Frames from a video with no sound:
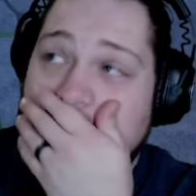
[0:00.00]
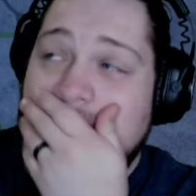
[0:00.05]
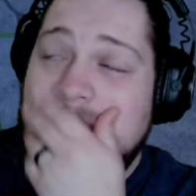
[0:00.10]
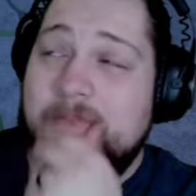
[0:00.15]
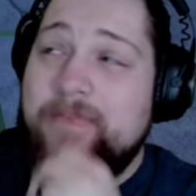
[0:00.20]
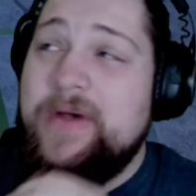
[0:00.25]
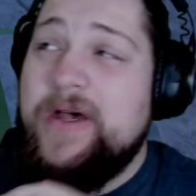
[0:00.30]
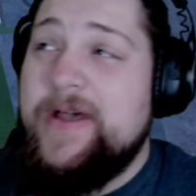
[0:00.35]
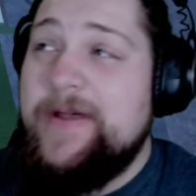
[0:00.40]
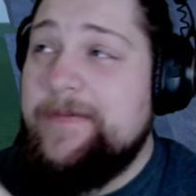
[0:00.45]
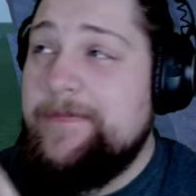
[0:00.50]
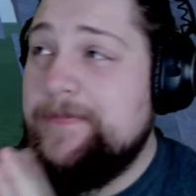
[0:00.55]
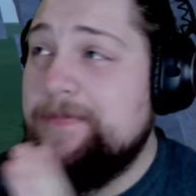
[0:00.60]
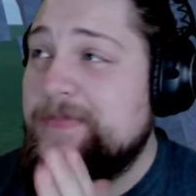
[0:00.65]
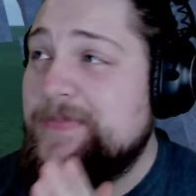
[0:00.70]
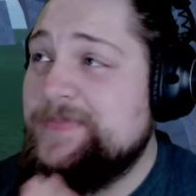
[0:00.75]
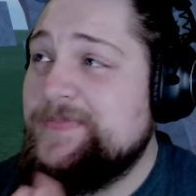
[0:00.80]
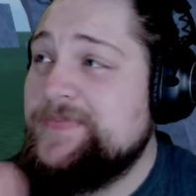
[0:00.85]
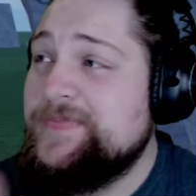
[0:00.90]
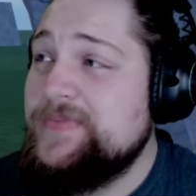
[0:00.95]
But
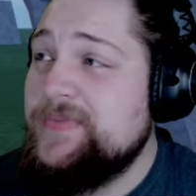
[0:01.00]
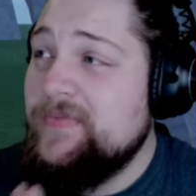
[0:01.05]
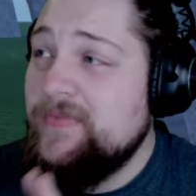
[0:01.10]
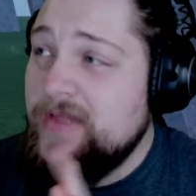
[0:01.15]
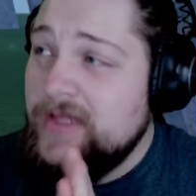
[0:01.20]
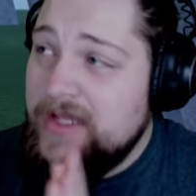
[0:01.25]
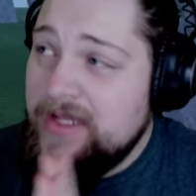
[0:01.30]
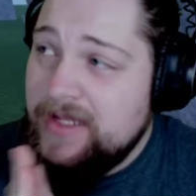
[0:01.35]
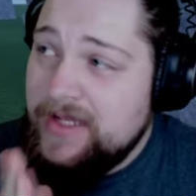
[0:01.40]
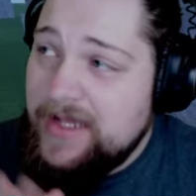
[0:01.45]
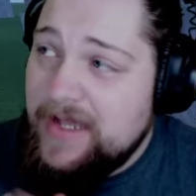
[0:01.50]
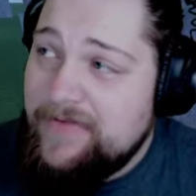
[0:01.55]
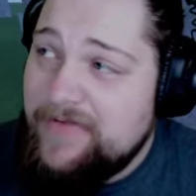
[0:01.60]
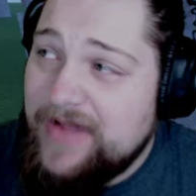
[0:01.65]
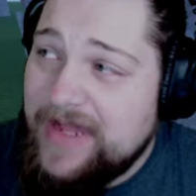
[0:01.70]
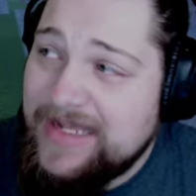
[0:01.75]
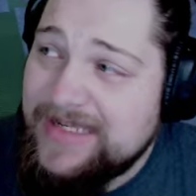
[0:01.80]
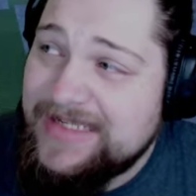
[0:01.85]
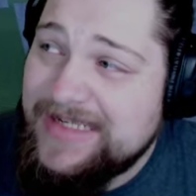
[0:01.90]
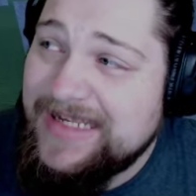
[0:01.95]
if
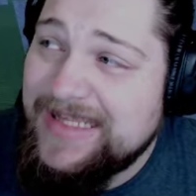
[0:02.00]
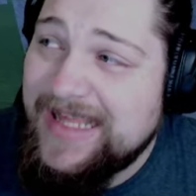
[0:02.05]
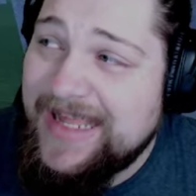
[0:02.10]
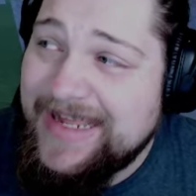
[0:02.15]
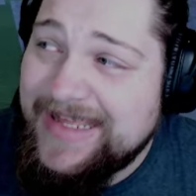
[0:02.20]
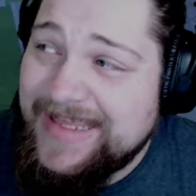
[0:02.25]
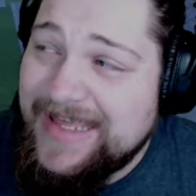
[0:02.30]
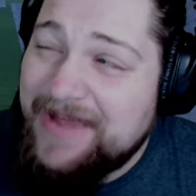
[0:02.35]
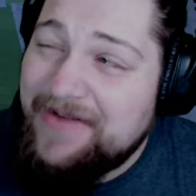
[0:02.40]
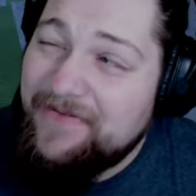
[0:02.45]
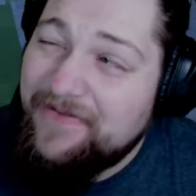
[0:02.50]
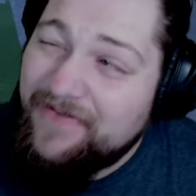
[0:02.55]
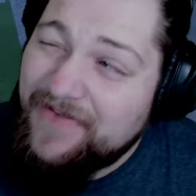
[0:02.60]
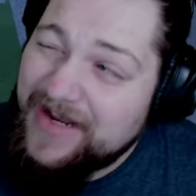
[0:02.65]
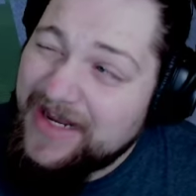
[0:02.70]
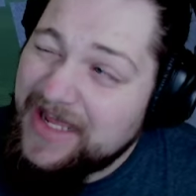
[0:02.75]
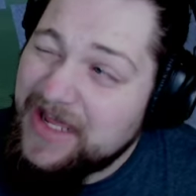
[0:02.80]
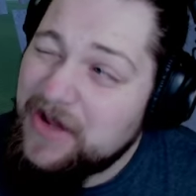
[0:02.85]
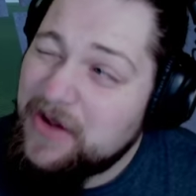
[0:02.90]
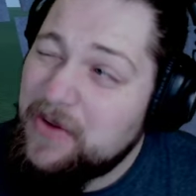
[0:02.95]
you guys did like that
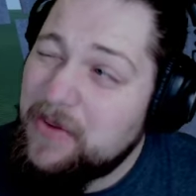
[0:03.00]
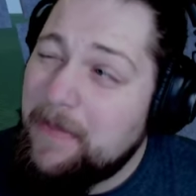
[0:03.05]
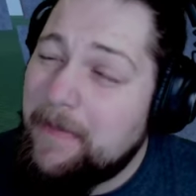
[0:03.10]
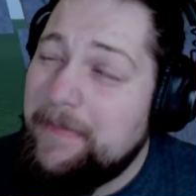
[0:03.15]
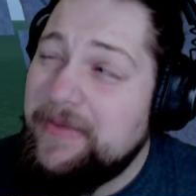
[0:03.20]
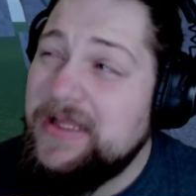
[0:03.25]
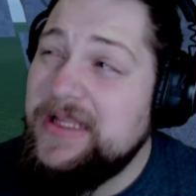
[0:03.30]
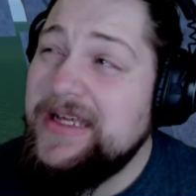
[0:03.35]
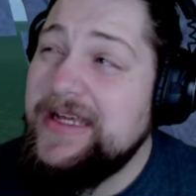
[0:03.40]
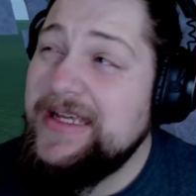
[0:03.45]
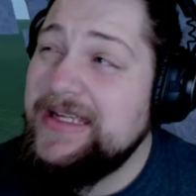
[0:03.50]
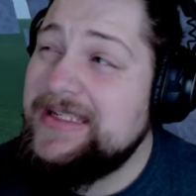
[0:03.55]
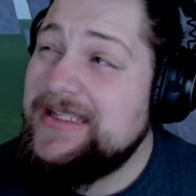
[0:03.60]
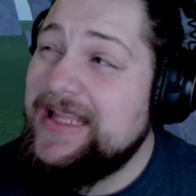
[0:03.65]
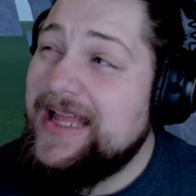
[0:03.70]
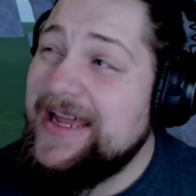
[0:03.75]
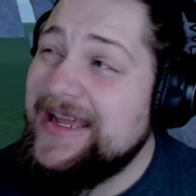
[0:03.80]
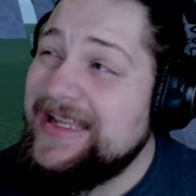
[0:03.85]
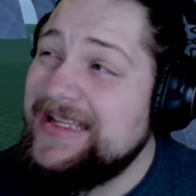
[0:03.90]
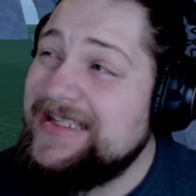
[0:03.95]
video,
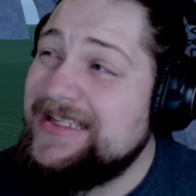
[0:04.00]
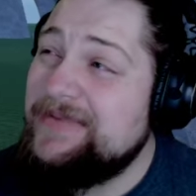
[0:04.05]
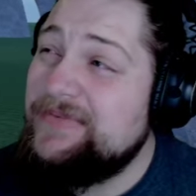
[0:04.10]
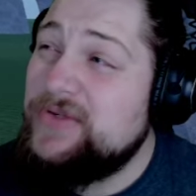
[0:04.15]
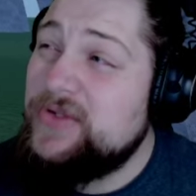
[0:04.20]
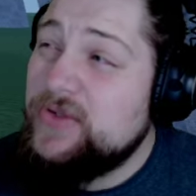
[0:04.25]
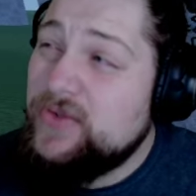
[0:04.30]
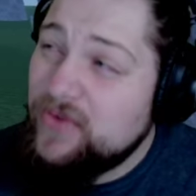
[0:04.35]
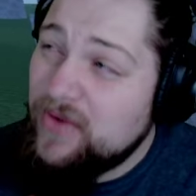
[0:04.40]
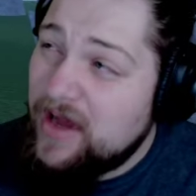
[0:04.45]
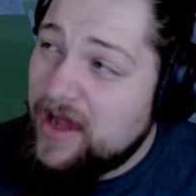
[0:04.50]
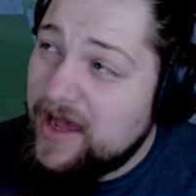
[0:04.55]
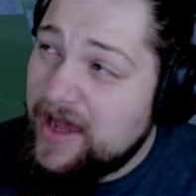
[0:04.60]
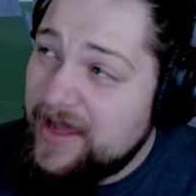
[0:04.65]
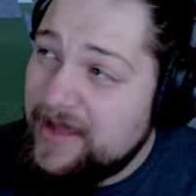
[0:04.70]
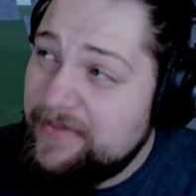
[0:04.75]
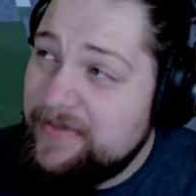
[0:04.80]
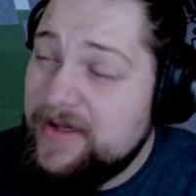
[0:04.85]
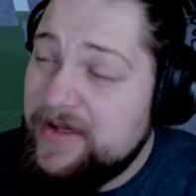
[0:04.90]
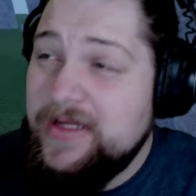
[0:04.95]
please like and
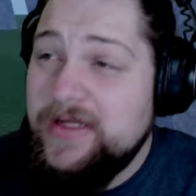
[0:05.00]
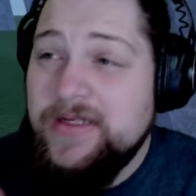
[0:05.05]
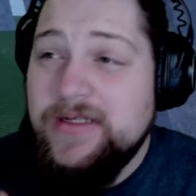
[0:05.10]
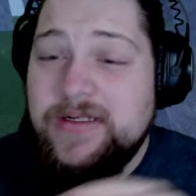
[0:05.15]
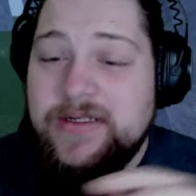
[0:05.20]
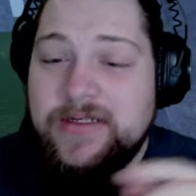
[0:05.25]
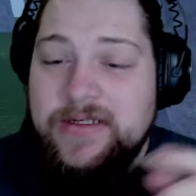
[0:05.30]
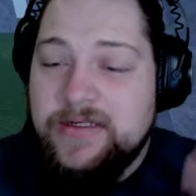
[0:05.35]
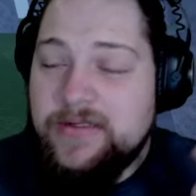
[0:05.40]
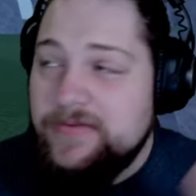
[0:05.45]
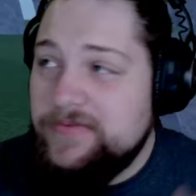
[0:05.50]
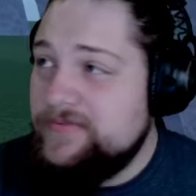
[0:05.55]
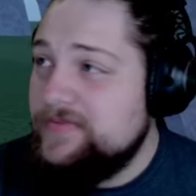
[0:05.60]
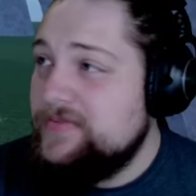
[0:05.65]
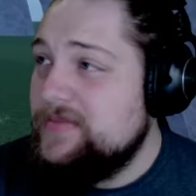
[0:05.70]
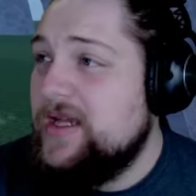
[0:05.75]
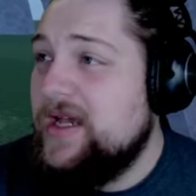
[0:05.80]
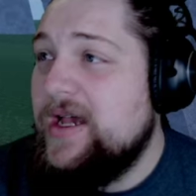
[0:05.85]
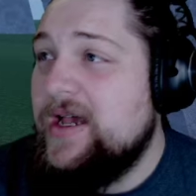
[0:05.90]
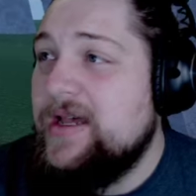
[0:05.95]
subscribe
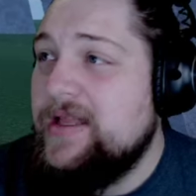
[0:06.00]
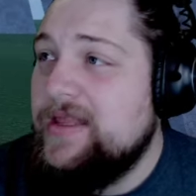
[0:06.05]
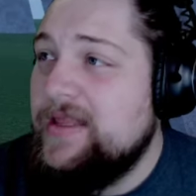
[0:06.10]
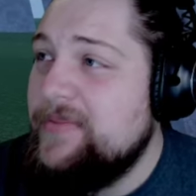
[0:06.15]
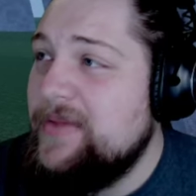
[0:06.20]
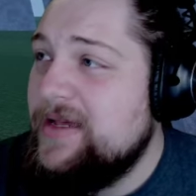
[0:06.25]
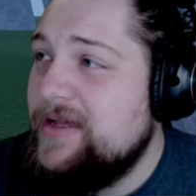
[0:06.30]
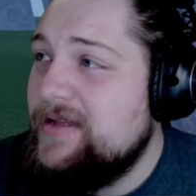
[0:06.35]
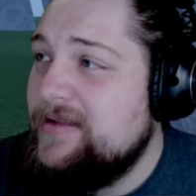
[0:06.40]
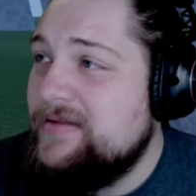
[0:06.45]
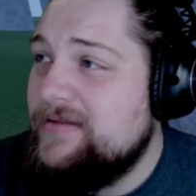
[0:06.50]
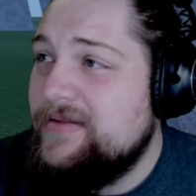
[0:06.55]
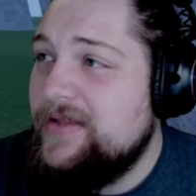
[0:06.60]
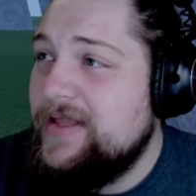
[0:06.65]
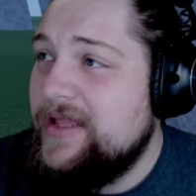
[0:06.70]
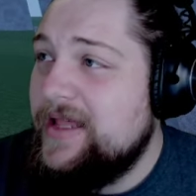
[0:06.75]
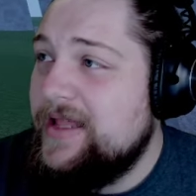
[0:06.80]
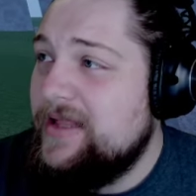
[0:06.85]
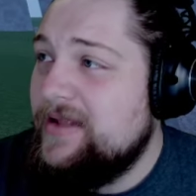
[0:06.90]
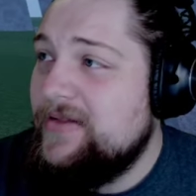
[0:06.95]
let me
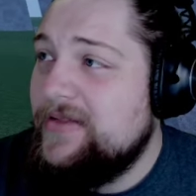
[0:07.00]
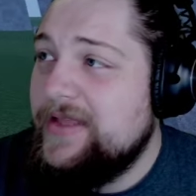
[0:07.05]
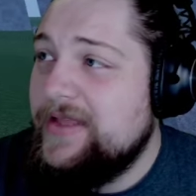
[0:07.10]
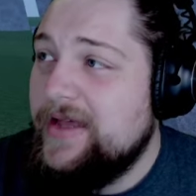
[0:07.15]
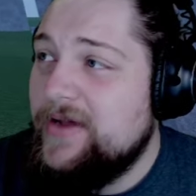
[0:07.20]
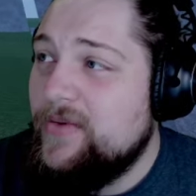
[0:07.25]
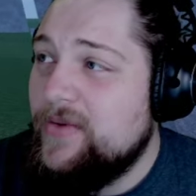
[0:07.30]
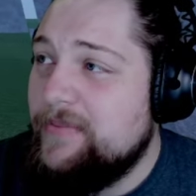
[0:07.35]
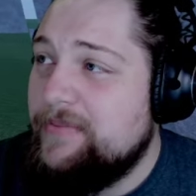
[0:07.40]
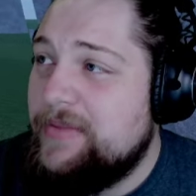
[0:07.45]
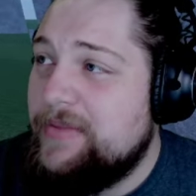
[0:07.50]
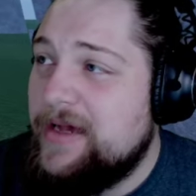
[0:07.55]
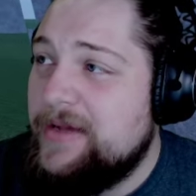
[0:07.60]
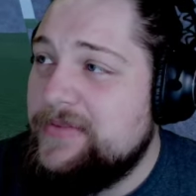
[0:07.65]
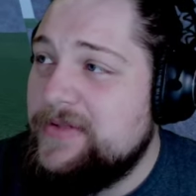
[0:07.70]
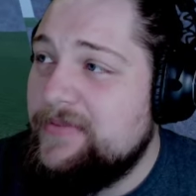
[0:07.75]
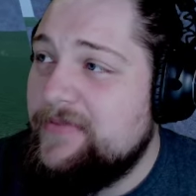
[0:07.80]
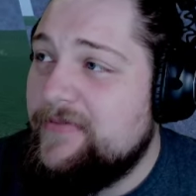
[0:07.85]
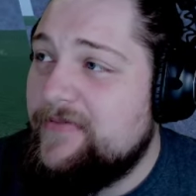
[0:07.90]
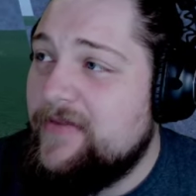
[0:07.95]
do that little thing where it
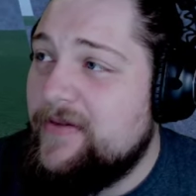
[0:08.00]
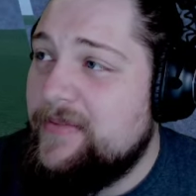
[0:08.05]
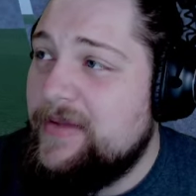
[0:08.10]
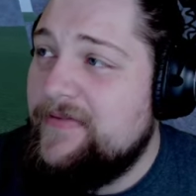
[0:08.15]
pops him from my